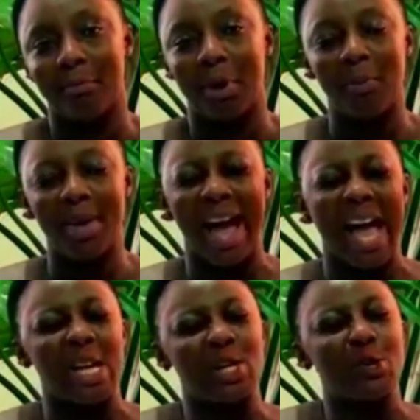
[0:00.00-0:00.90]
Mommy,
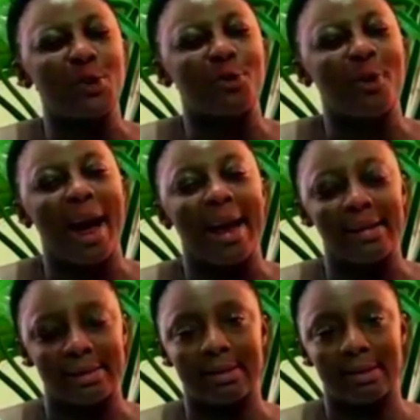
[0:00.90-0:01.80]
I
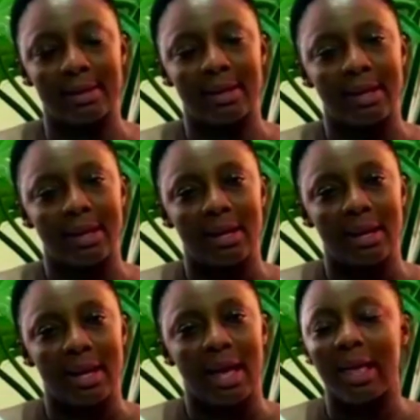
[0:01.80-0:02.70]
cried
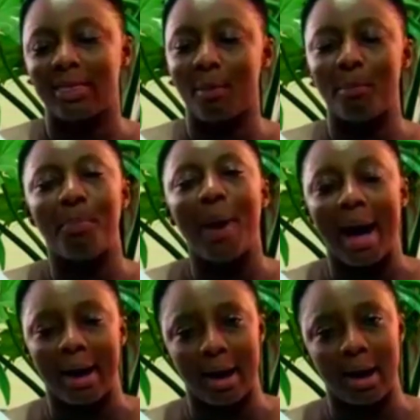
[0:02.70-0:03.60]
at the
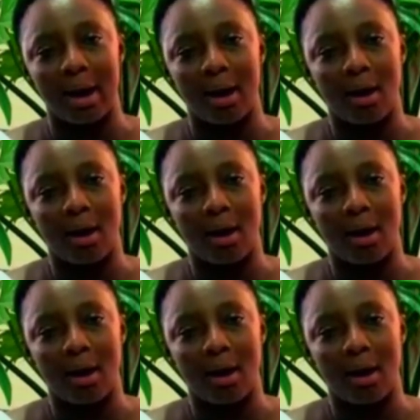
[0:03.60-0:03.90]
back